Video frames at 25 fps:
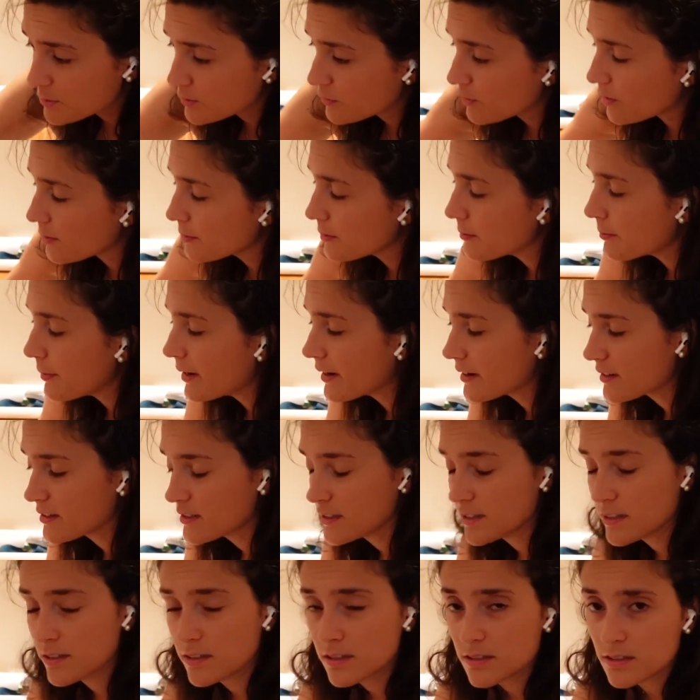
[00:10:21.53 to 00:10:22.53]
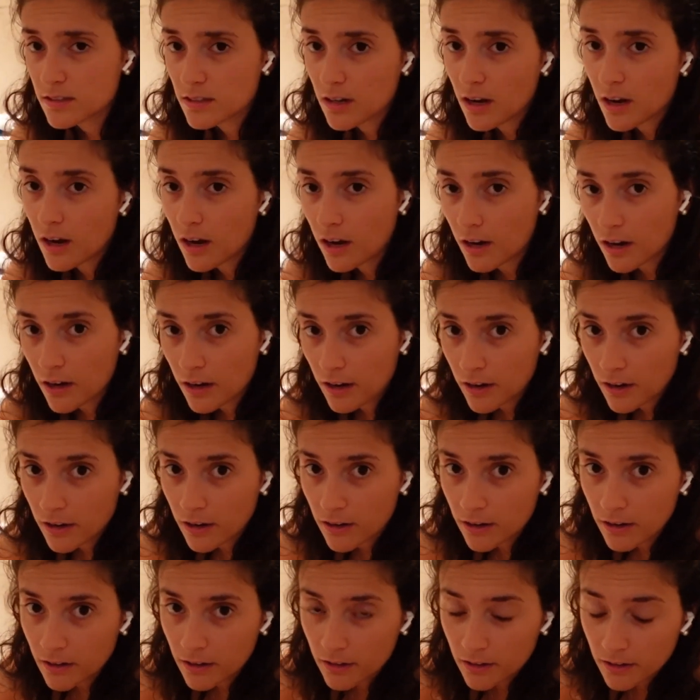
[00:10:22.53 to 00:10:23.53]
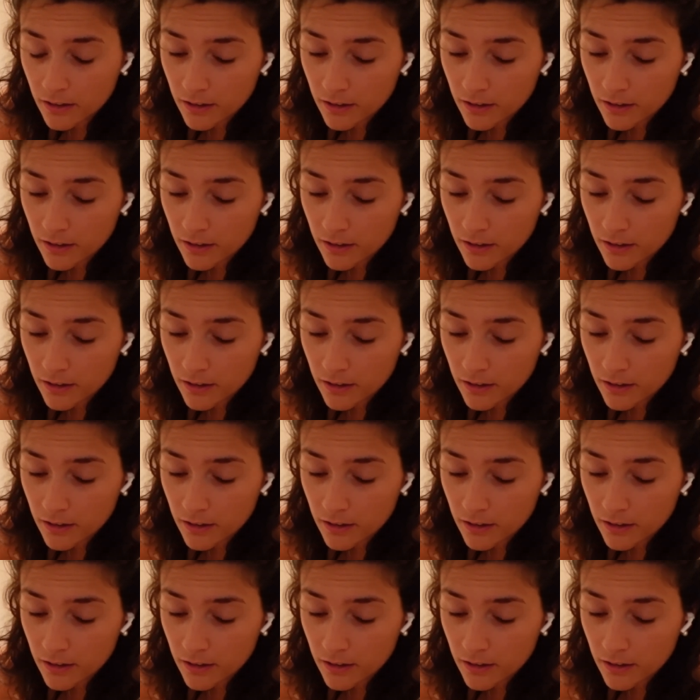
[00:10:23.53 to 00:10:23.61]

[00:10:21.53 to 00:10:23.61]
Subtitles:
from the magazines are